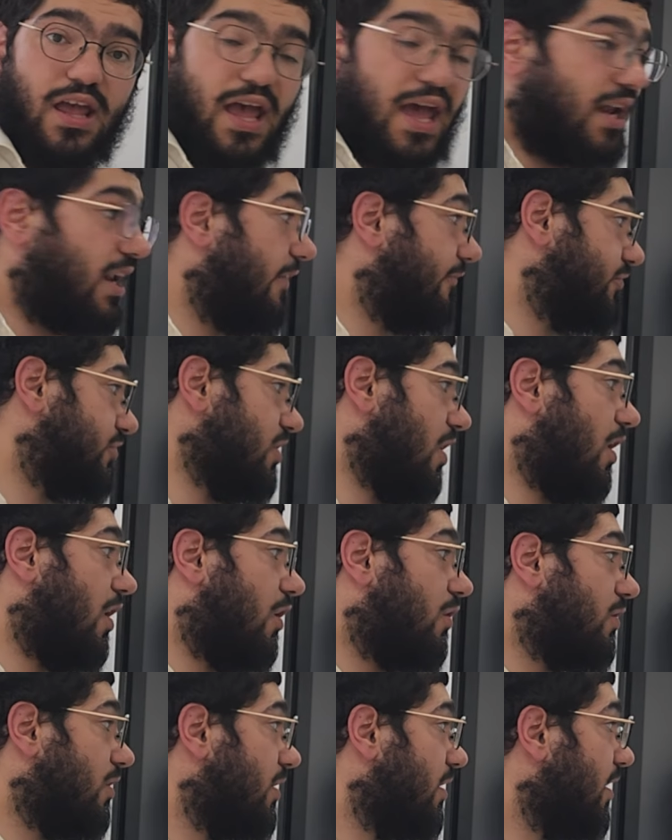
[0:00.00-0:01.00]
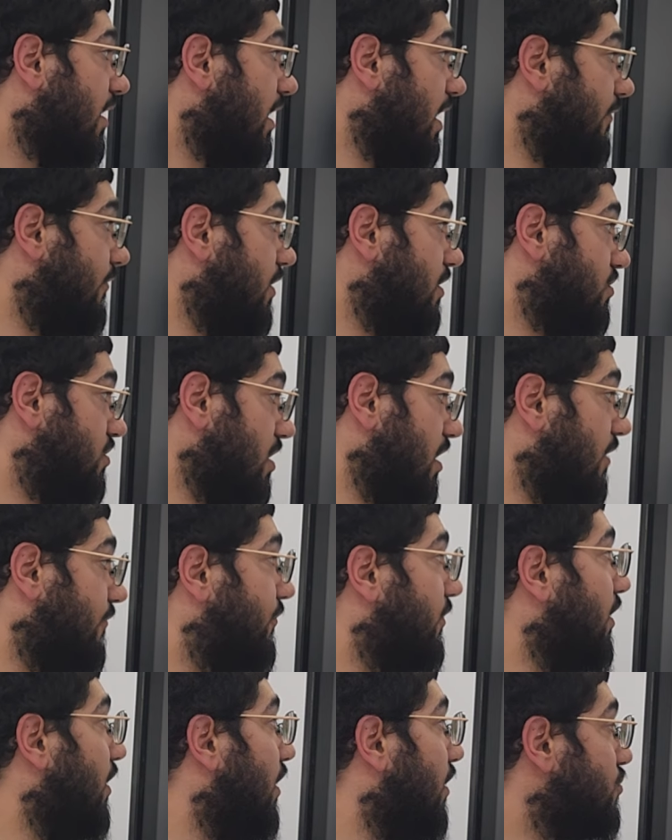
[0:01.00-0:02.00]
And if so, if the
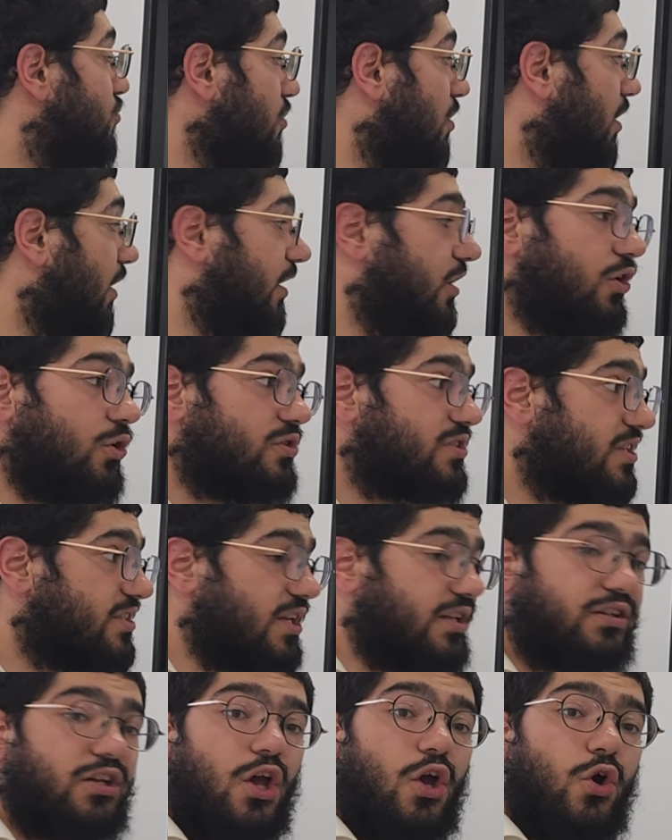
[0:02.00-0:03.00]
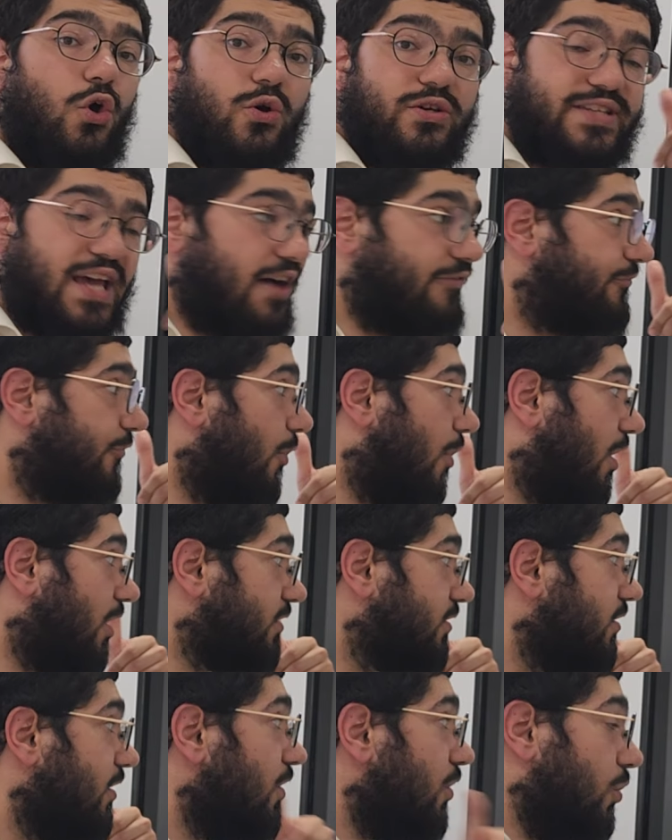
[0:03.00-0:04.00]
shulchani uses it, who's at
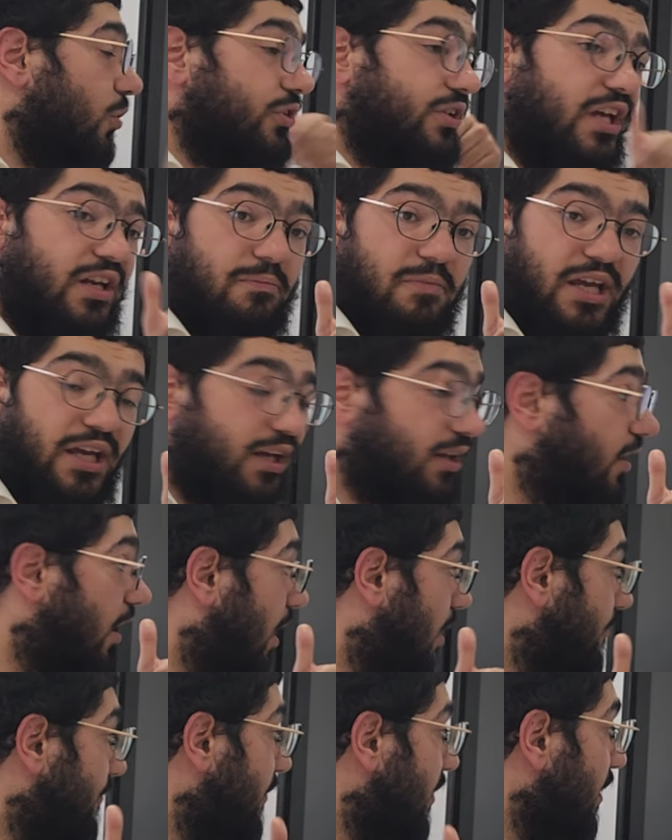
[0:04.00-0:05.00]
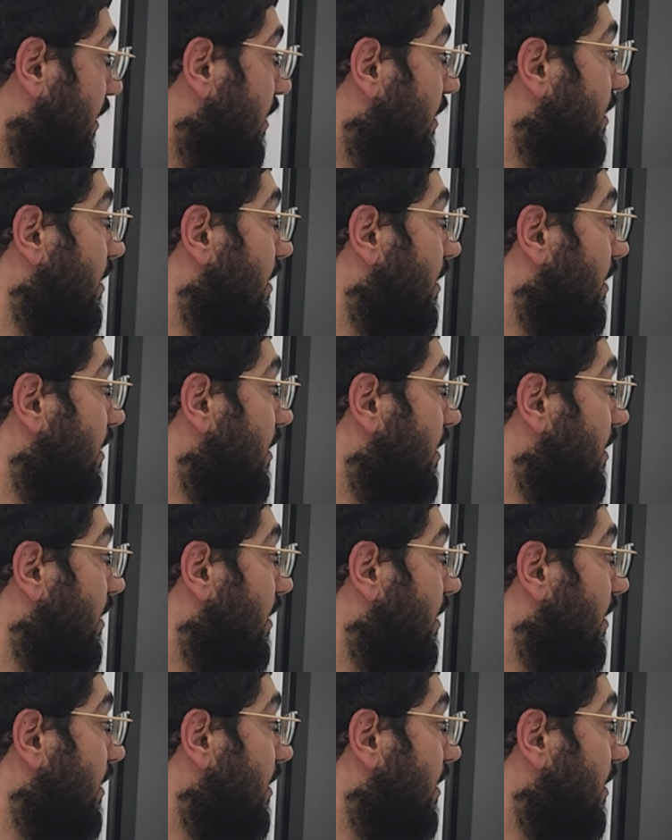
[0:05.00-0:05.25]
fault? Who did me'ilah?